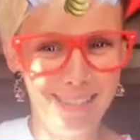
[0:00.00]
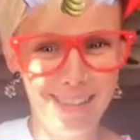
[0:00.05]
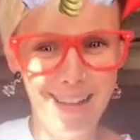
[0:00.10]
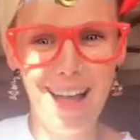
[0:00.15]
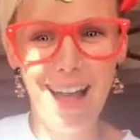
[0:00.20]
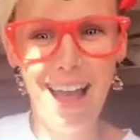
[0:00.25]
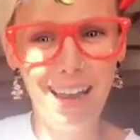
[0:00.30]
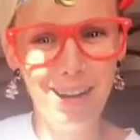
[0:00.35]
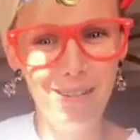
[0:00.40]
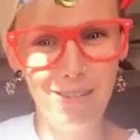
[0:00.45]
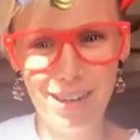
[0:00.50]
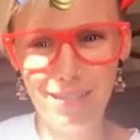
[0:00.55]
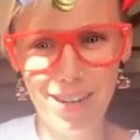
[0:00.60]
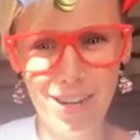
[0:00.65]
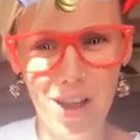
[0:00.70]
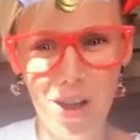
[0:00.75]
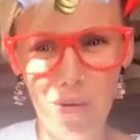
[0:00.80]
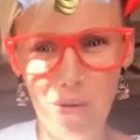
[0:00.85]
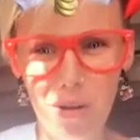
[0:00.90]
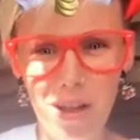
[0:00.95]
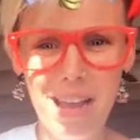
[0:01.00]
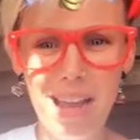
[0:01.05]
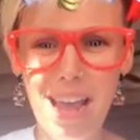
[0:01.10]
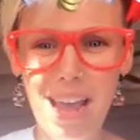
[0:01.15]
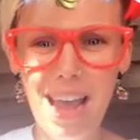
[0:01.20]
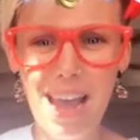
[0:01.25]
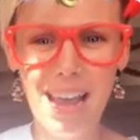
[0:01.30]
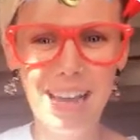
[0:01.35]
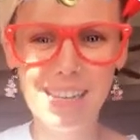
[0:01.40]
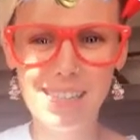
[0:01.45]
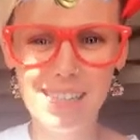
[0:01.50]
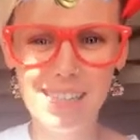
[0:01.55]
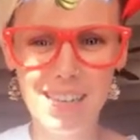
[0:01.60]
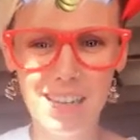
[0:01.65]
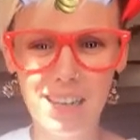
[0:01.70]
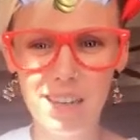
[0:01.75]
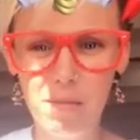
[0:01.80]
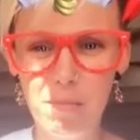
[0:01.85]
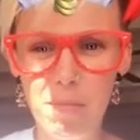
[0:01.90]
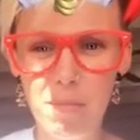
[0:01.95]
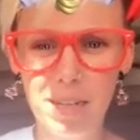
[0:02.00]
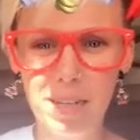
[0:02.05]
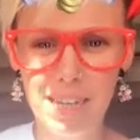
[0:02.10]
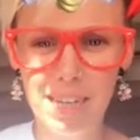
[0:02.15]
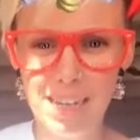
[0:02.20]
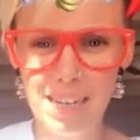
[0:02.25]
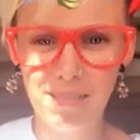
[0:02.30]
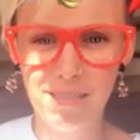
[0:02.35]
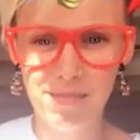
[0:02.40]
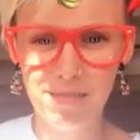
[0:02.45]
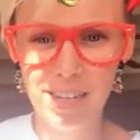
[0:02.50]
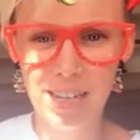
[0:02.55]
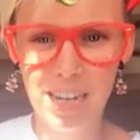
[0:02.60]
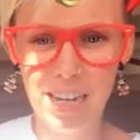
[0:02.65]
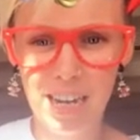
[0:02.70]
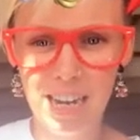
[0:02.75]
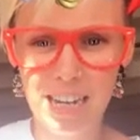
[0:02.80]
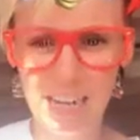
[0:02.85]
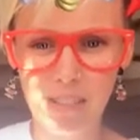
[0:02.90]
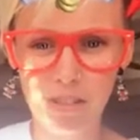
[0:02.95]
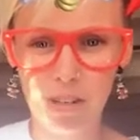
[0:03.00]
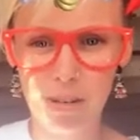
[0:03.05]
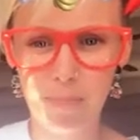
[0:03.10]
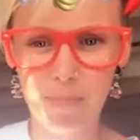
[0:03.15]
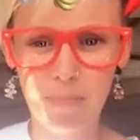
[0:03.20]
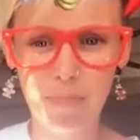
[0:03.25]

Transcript: I don't even know. I guess a monkey eating ice cream.